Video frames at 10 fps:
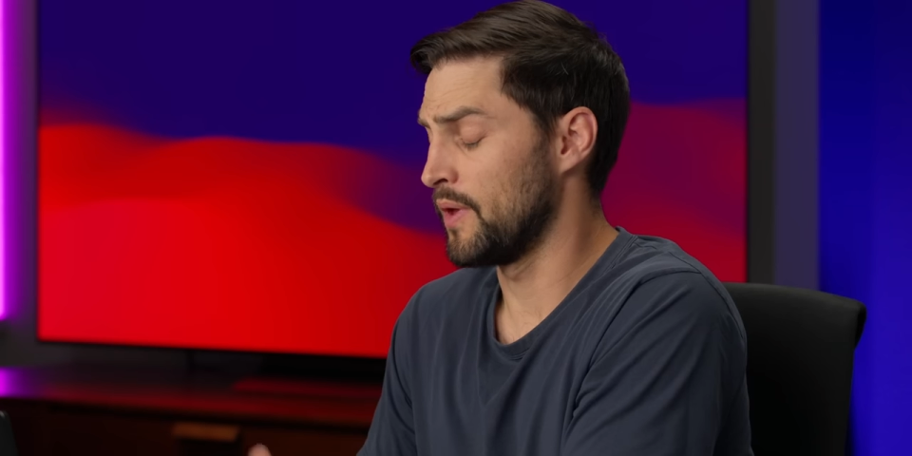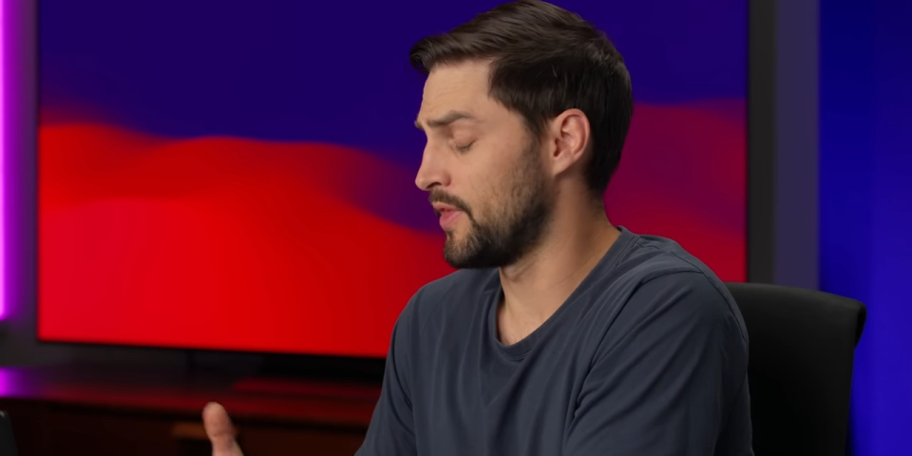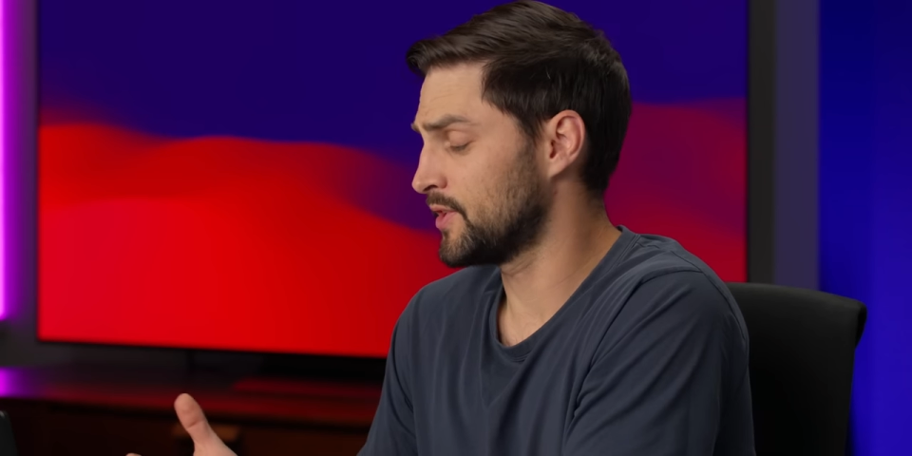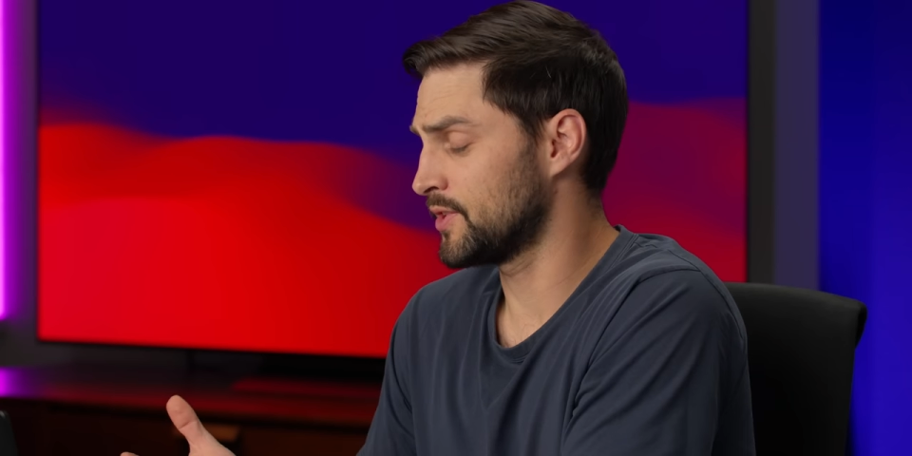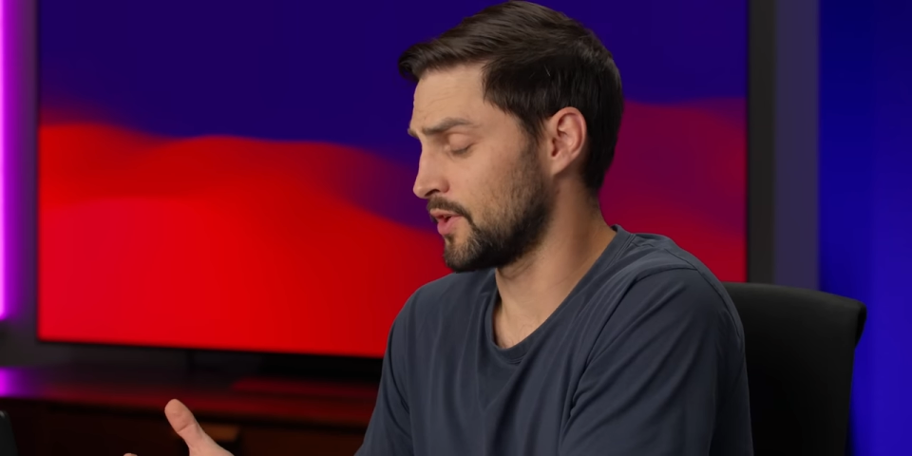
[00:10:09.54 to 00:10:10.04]
But
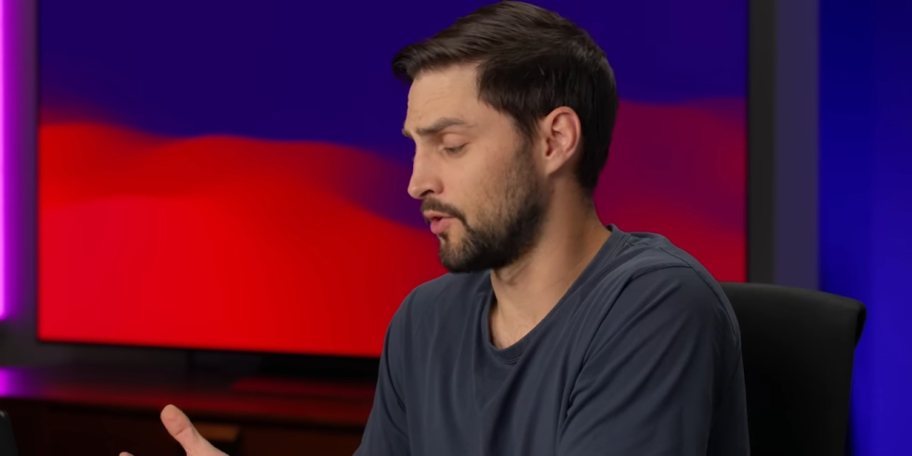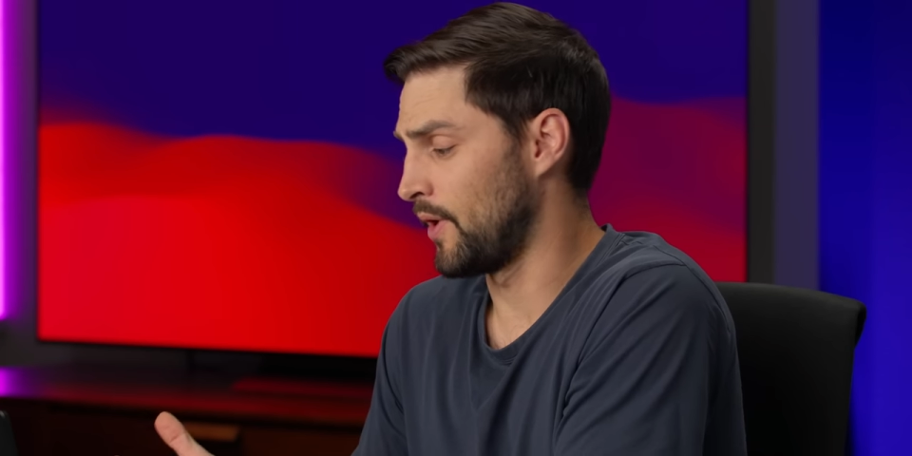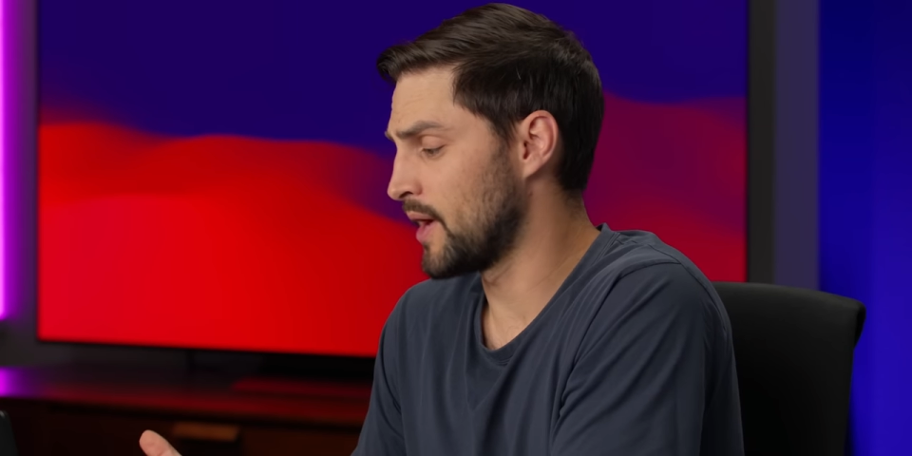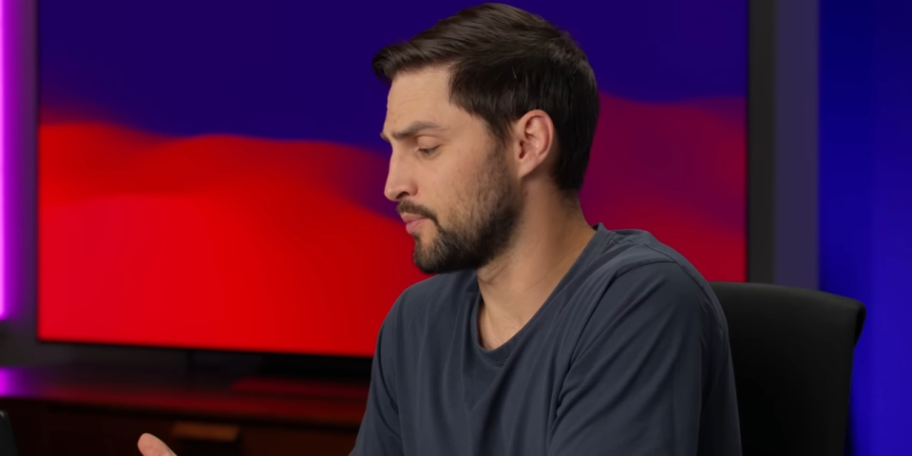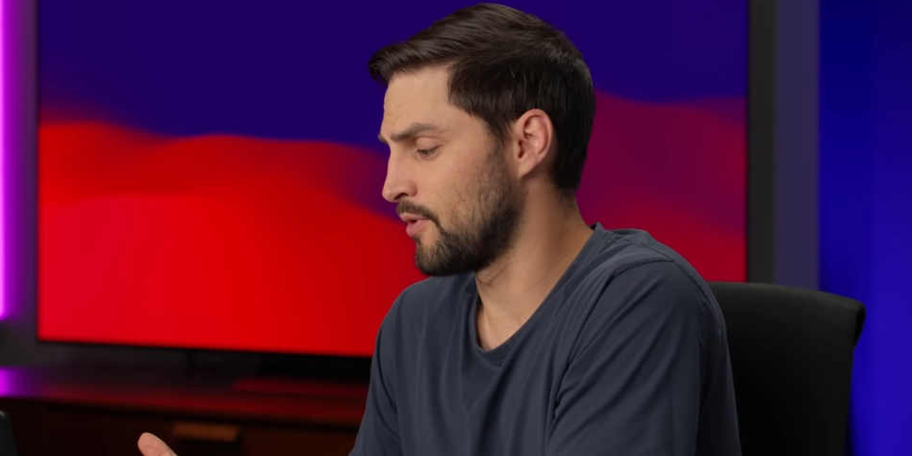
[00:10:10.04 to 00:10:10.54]
this is a
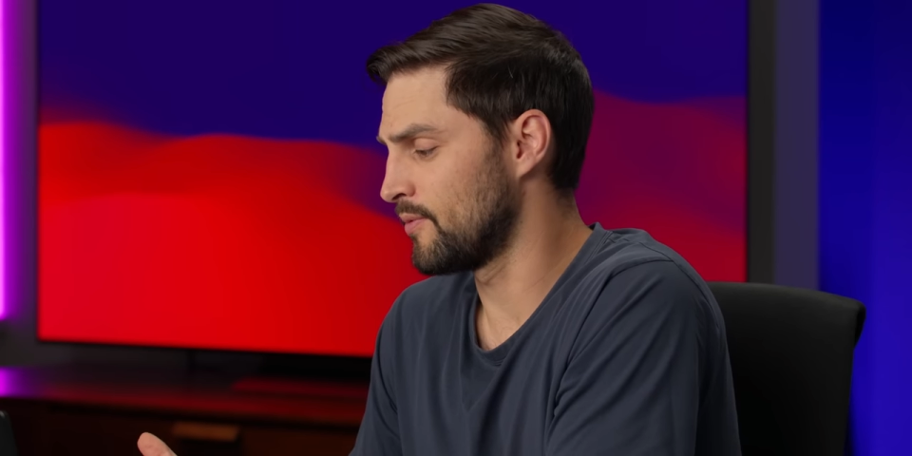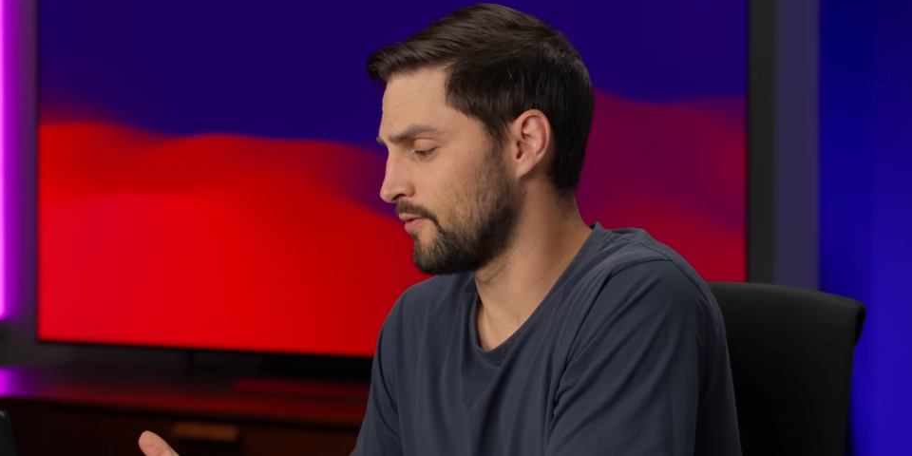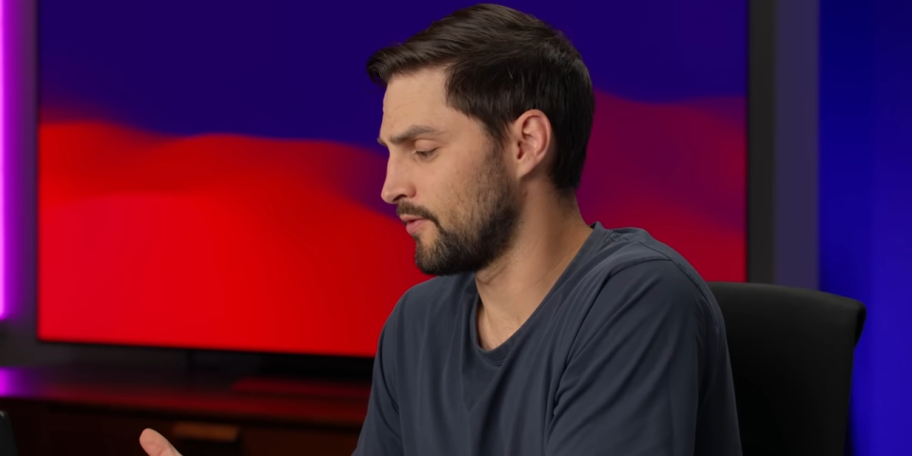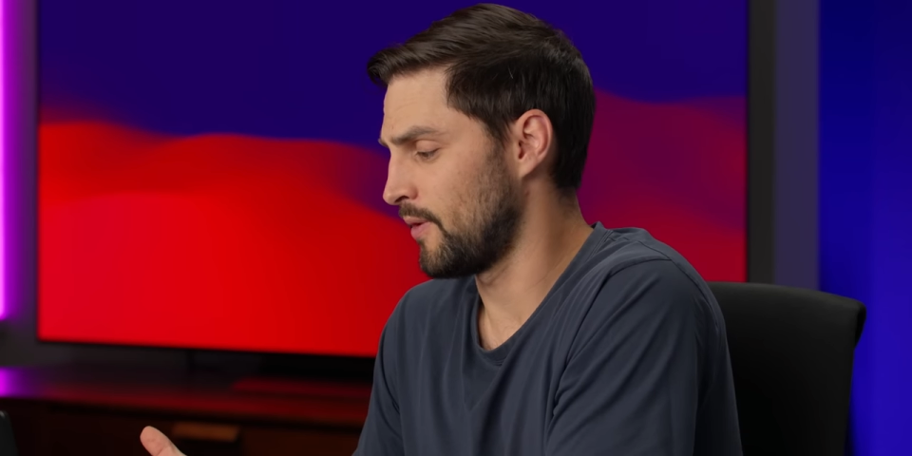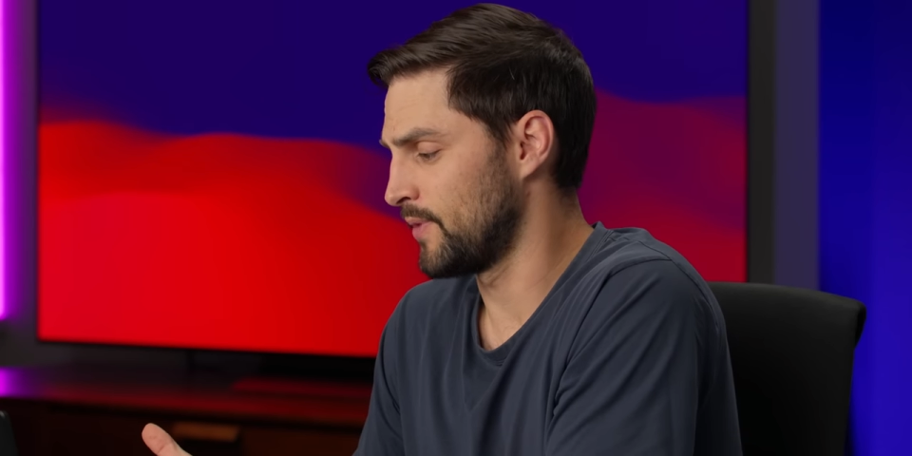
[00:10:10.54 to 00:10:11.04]
great
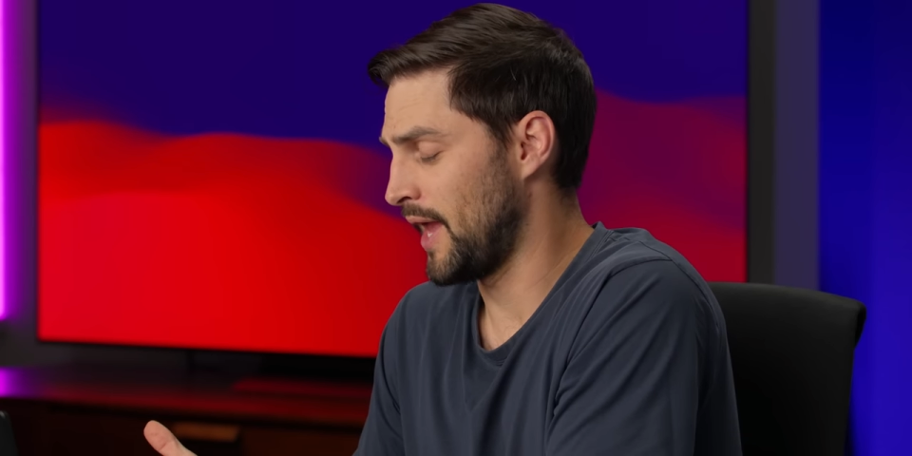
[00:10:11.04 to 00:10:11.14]
improvement from